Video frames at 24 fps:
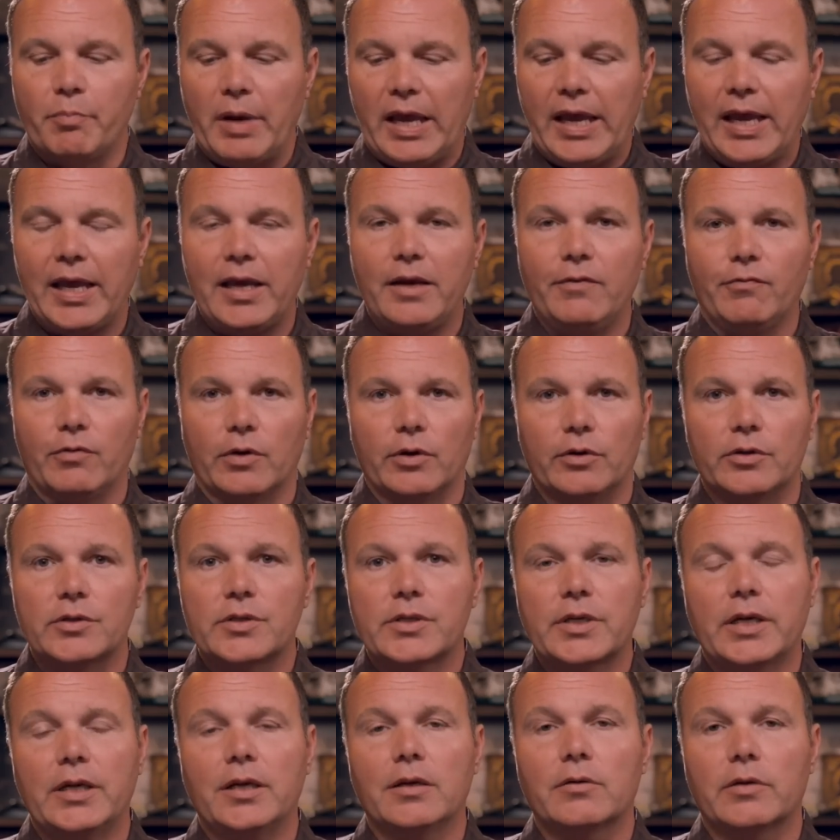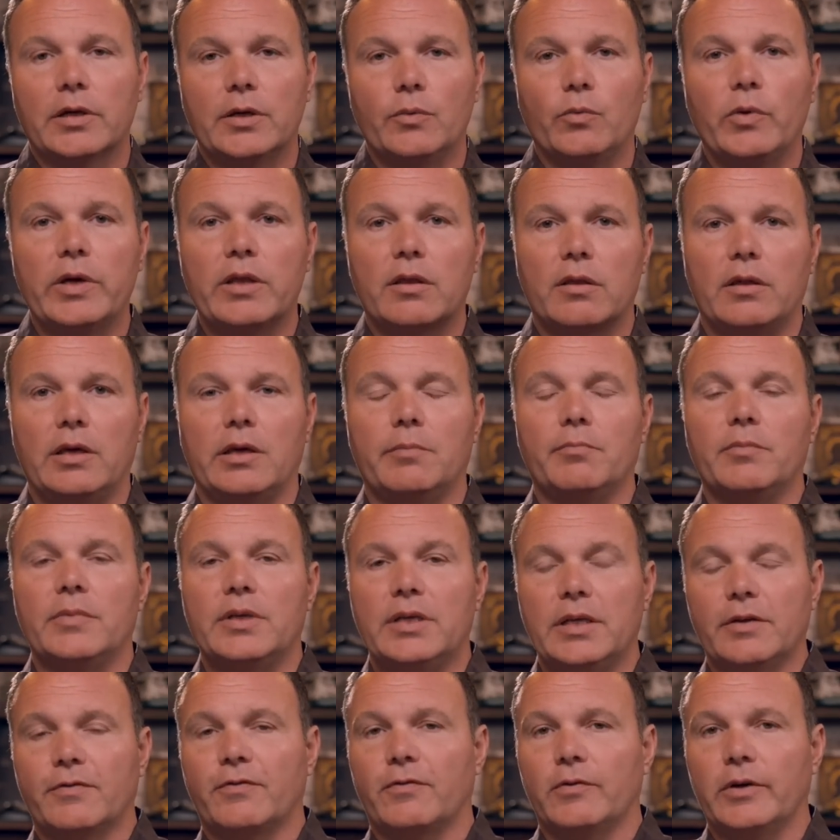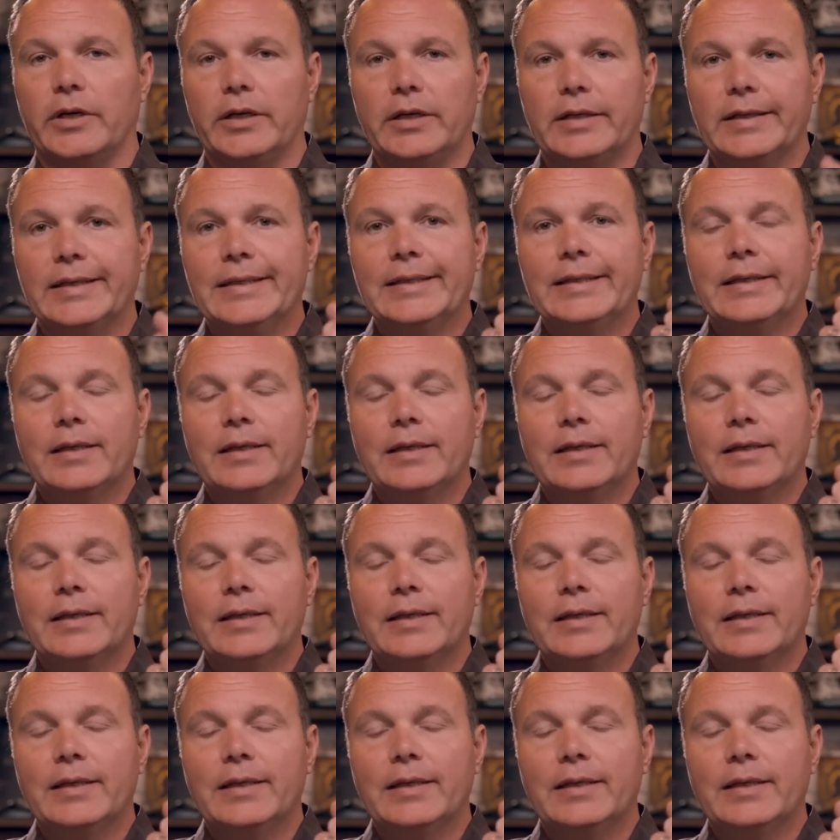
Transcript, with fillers: behaviors carry with them different